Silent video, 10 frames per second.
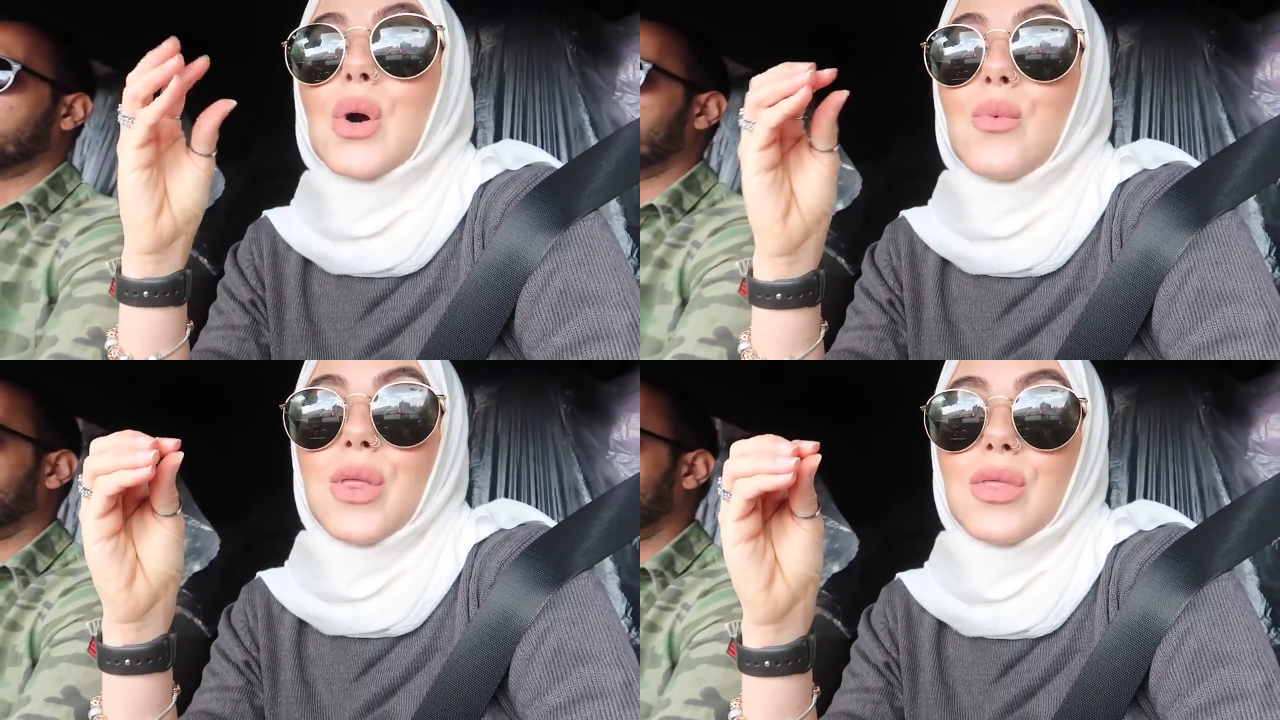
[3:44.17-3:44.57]

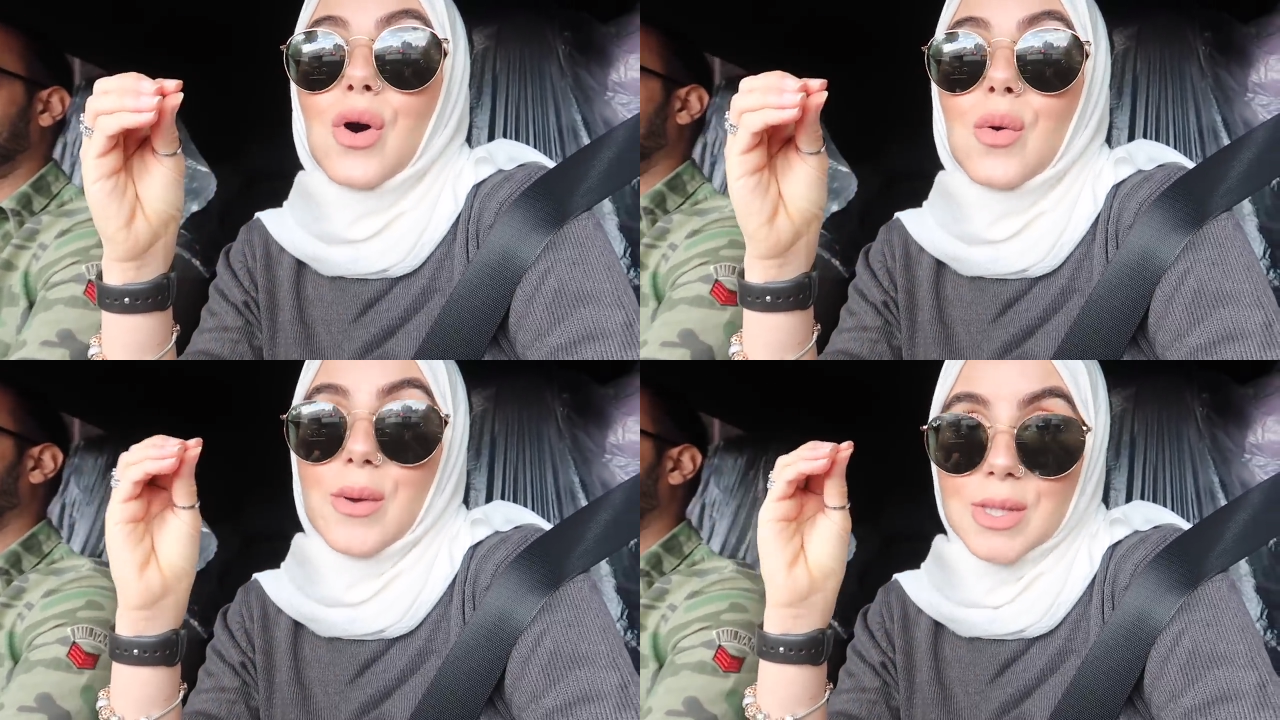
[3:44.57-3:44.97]
We
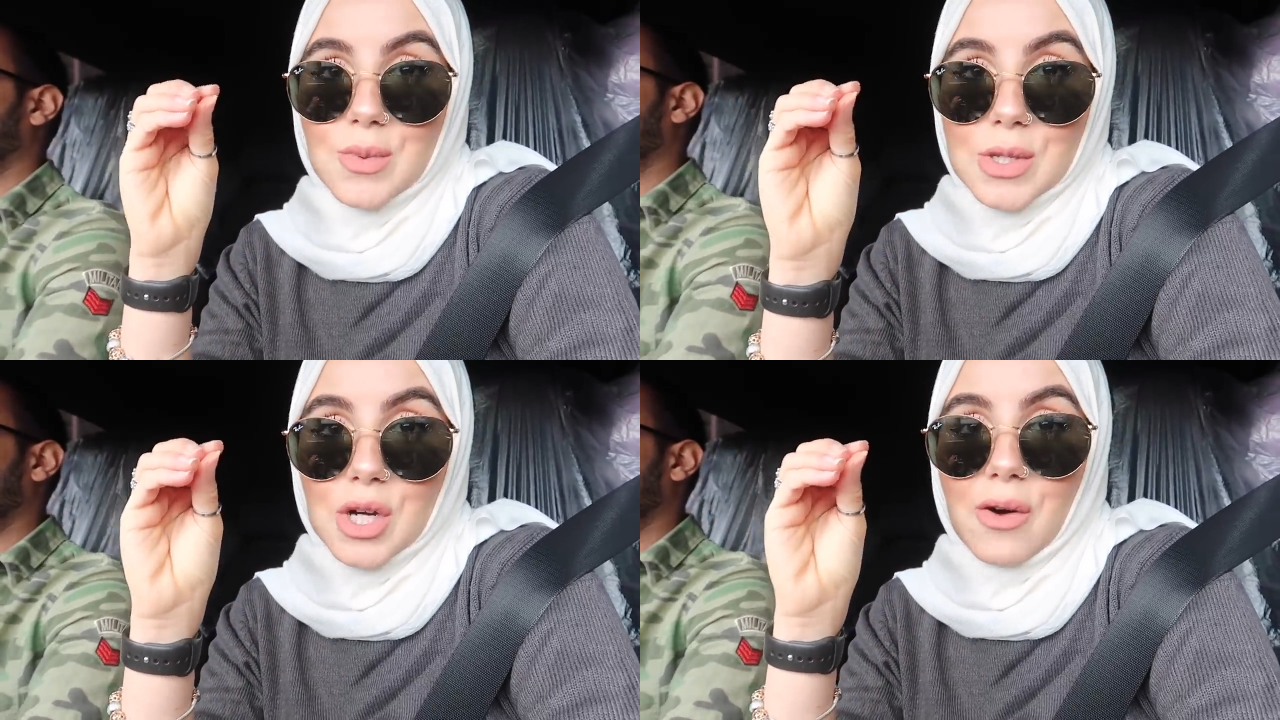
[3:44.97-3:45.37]
thought we would
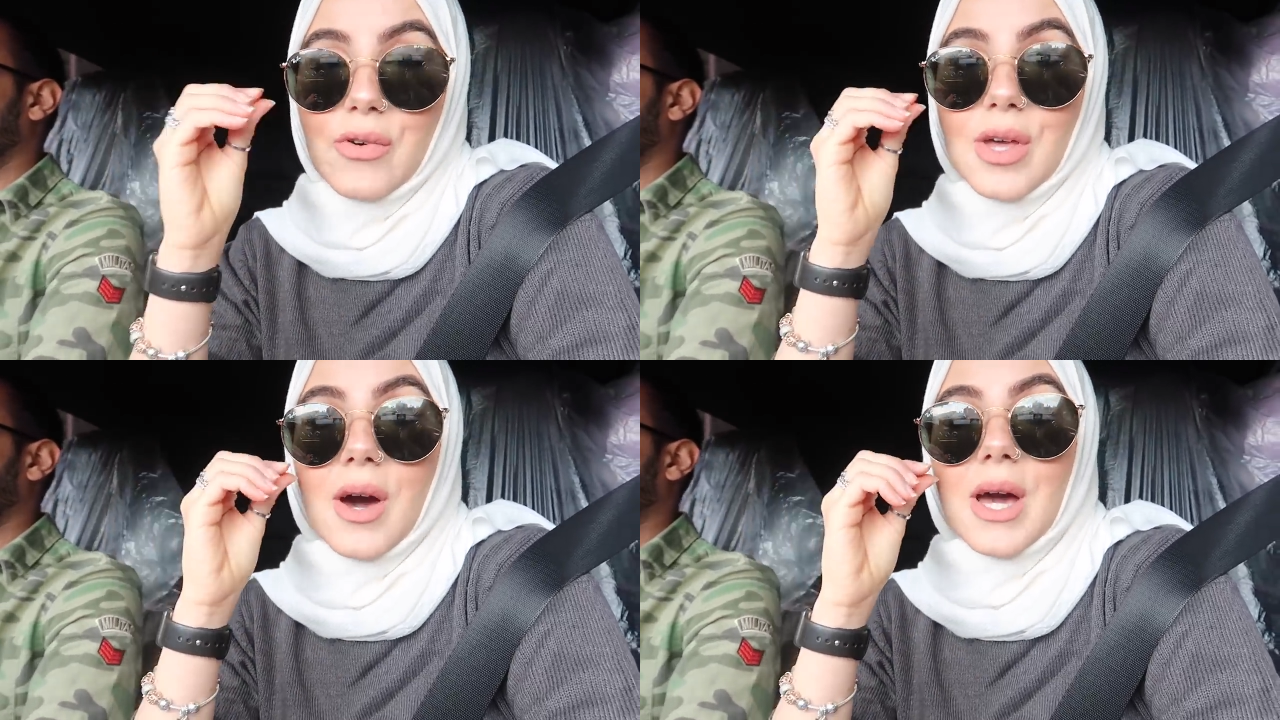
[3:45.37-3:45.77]
switch it off
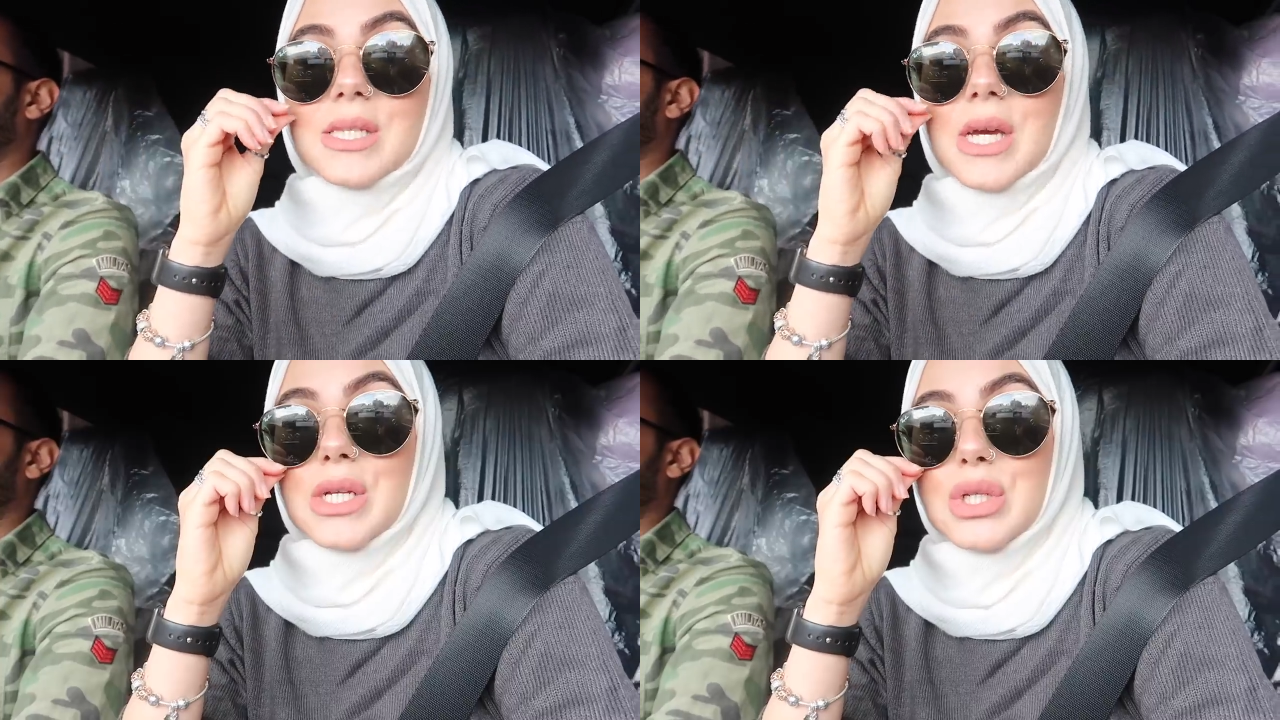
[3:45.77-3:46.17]
for you
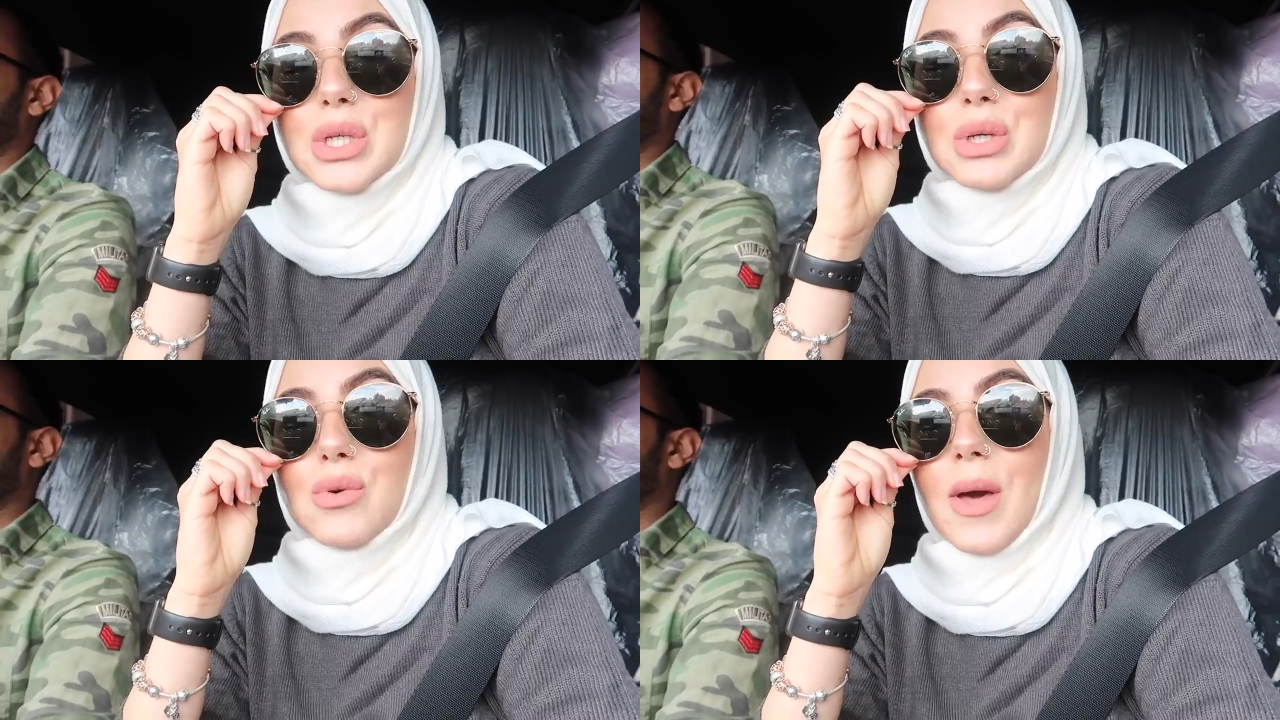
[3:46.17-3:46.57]
guys and
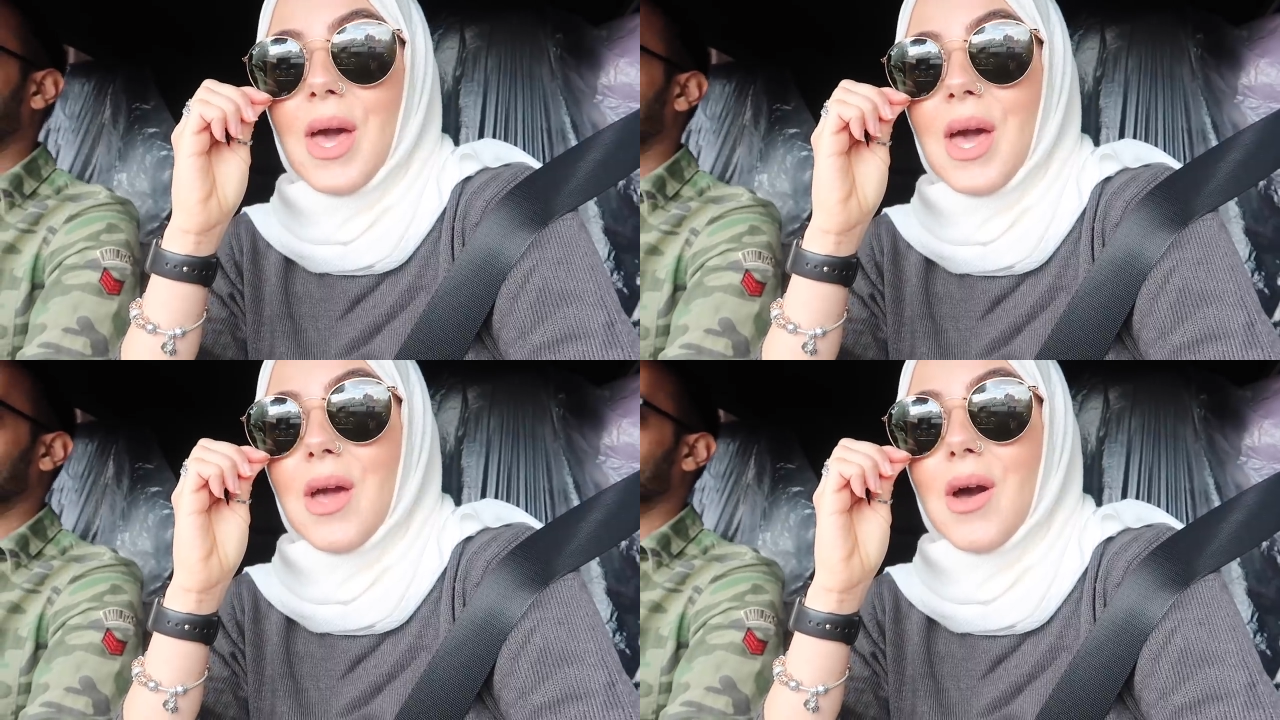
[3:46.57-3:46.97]
do
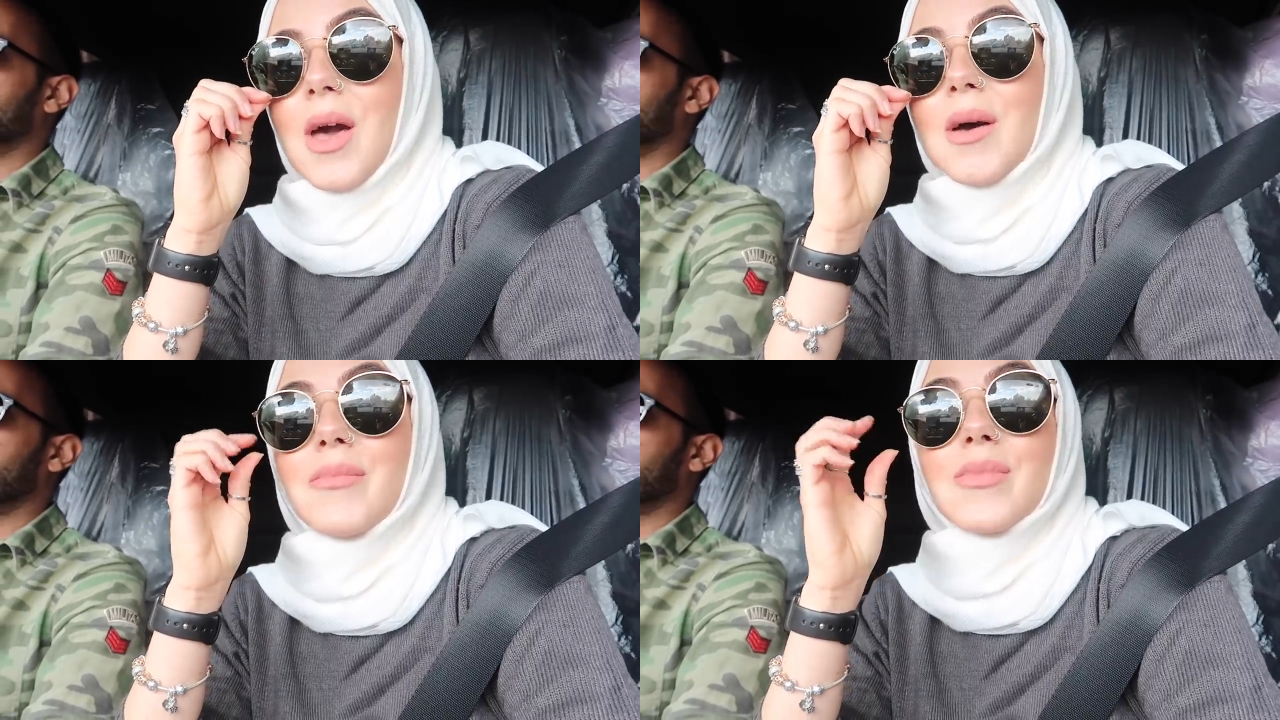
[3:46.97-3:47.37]
a
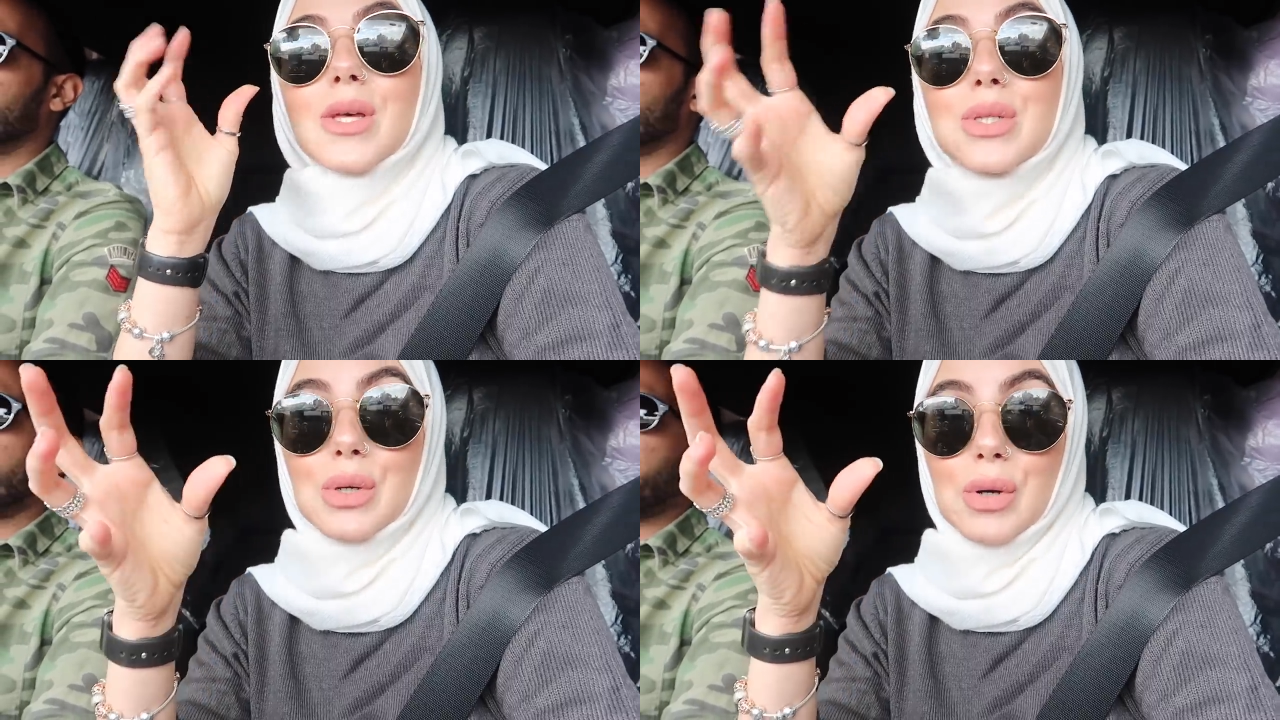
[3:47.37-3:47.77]
um,
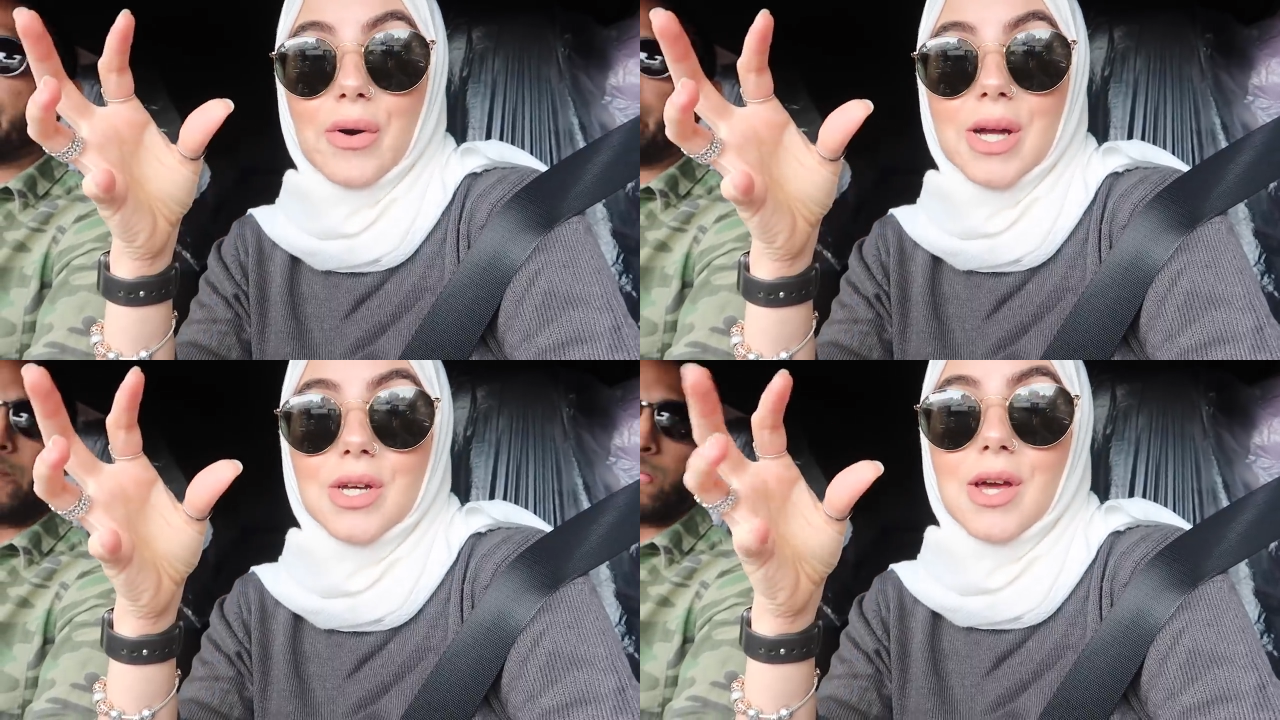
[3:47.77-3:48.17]

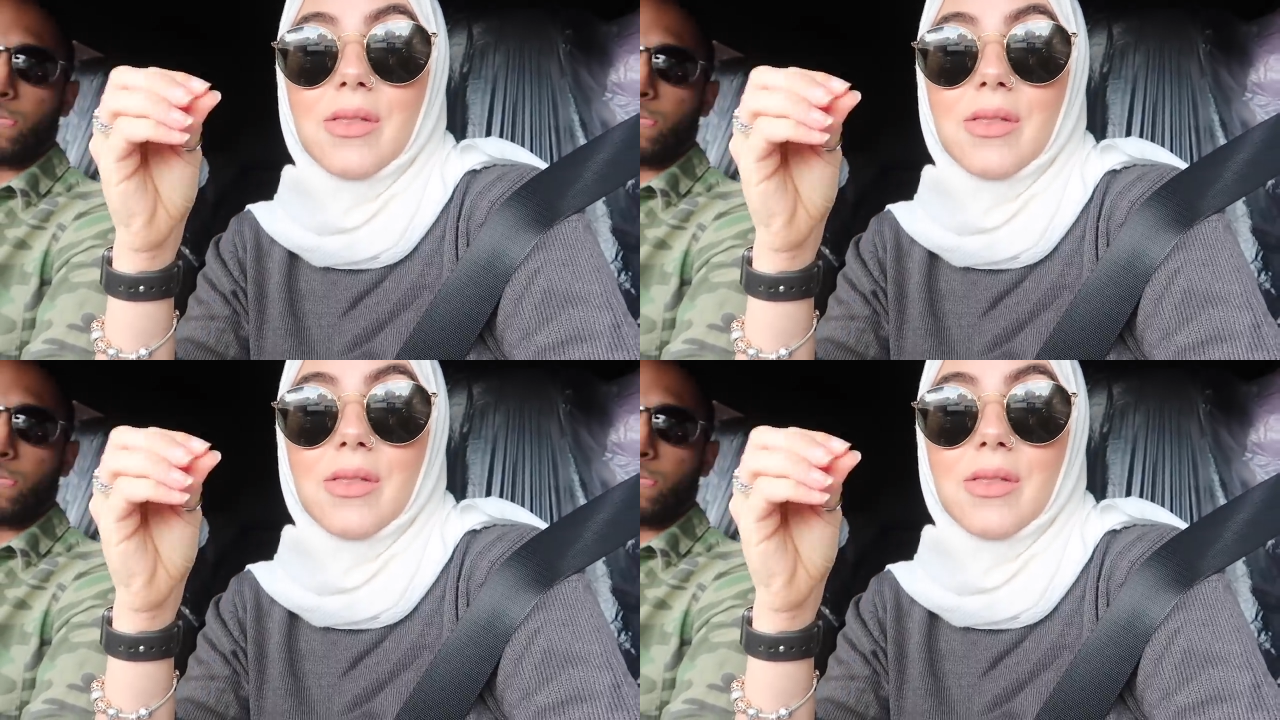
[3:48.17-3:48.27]
suhoor idea.